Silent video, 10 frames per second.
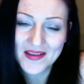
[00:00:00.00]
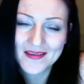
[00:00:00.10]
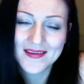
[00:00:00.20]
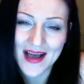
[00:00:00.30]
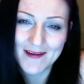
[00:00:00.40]
At
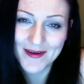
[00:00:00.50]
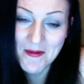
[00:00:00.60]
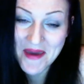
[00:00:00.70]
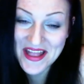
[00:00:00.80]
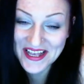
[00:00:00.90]
least half a
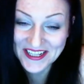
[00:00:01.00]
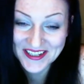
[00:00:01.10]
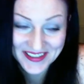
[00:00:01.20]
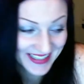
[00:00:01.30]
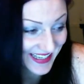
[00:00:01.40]
minute,
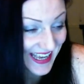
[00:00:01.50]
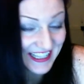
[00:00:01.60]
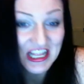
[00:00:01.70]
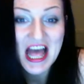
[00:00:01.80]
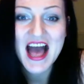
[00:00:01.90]

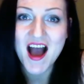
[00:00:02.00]
okay?